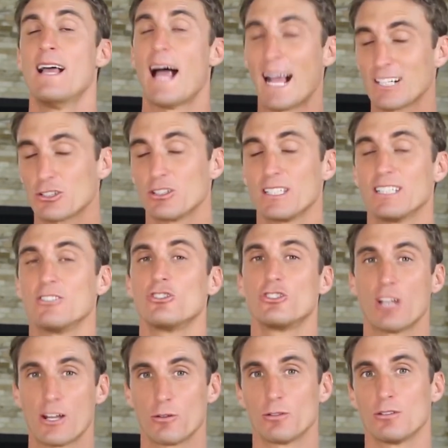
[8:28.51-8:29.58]
Actually, in
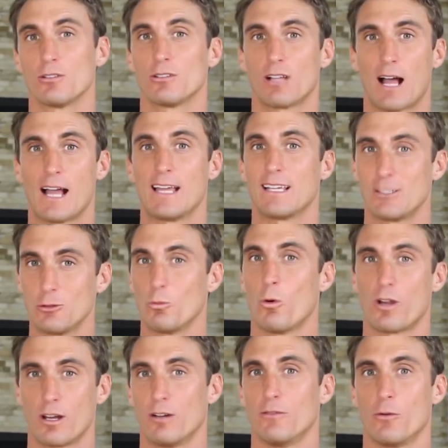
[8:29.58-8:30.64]
general, you
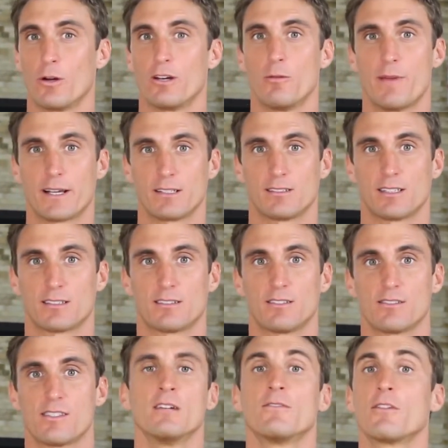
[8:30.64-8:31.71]
wanna avoid omega-6s.